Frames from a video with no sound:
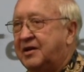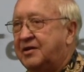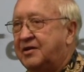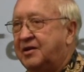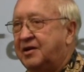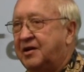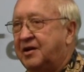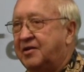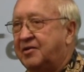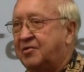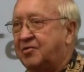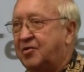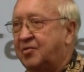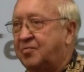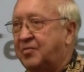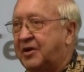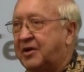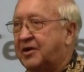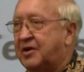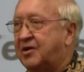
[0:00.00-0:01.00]
and down
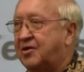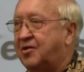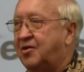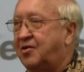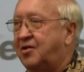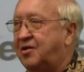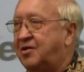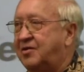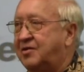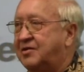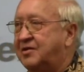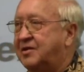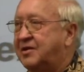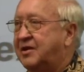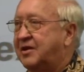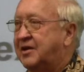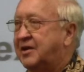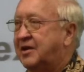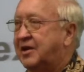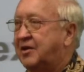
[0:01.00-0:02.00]
or make a call,
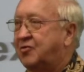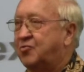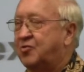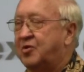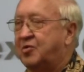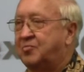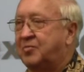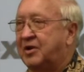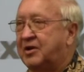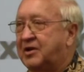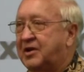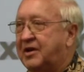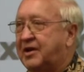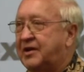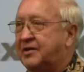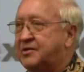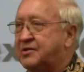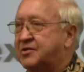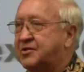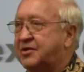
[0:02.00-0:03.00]
and we'll be
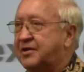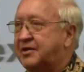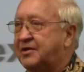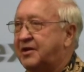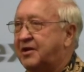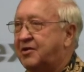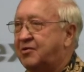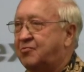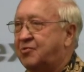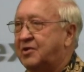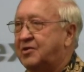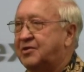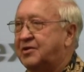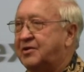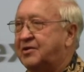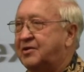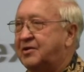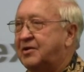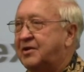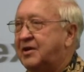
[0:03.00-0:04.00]
glad to sit down with
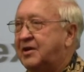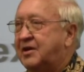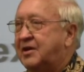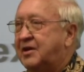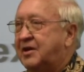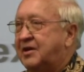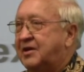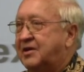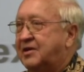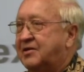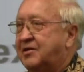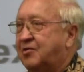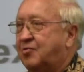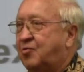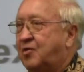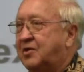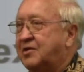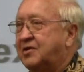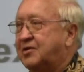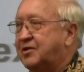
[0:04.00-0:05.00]
you.
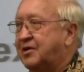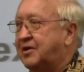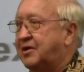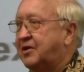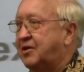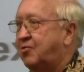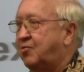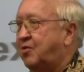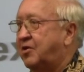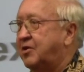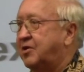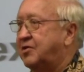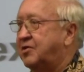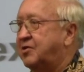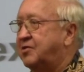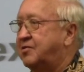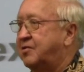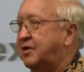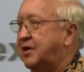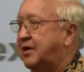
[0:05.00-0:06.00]
The one thing you want to
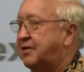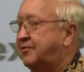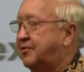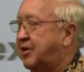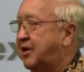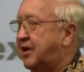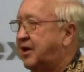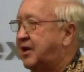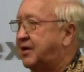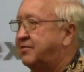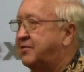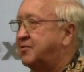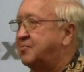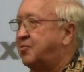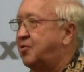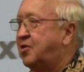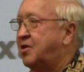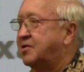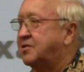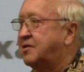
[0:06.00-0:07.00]
do, if you
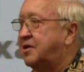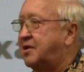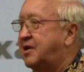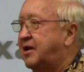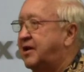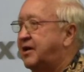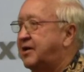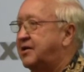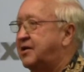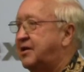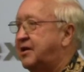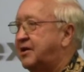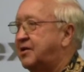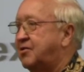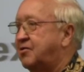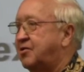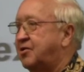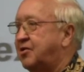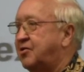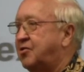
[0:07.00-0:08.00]
haven't bought the land yet
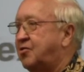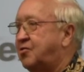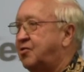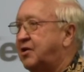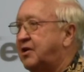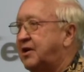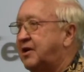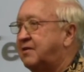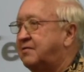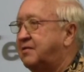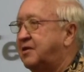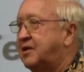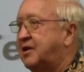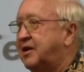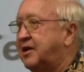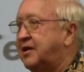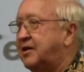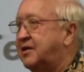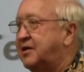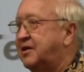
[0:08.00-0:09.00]
or you don't have
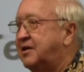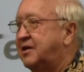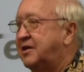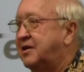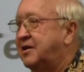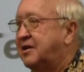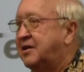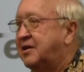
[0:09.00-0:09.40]
the land,